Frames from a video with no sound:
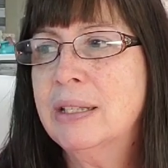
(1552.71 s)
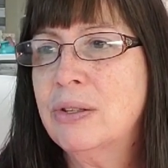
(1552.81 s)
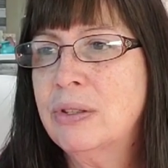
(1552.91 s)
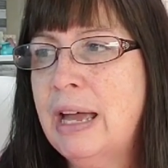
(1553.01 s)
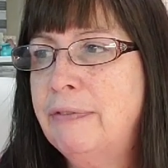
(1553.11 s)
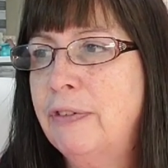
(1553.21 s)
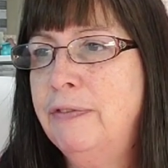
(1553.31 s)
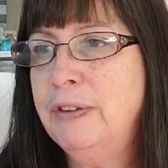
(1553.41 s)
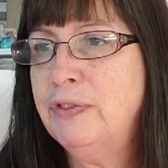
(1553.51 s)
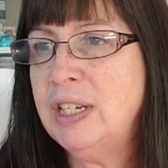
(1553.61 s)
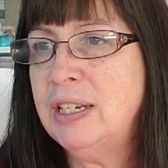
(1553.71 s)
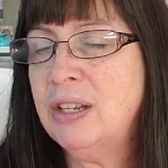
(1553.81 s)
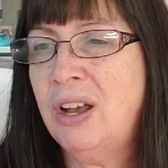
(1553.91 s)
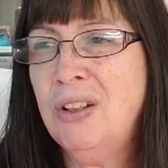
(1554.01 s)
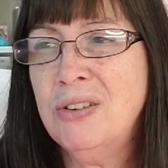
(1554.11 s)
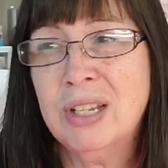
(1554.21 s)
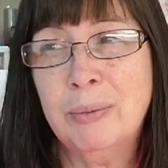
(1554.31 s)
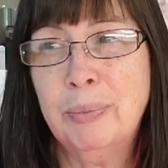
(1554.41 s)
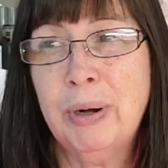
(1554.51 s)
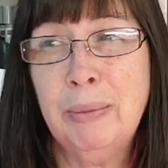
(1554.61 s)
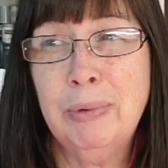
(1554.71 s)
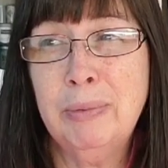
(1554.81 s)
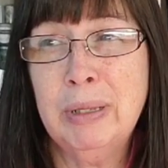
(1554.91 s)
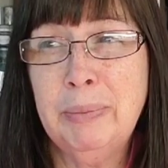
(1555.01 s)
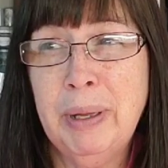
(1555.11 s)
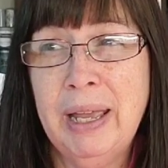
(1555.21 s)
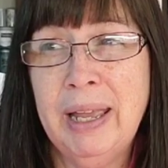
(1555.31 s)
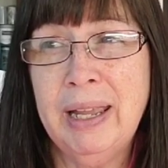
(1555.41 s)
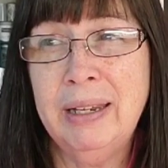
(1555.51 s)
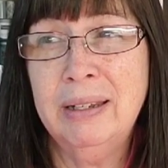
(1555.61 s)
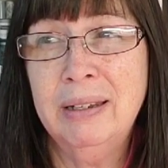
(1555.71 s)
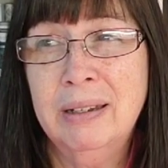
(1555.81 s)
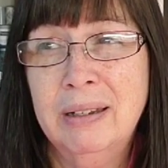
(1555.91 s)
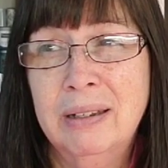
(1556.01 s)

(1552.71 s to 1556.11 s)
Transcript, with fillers: Sold that for $15, and I probably paid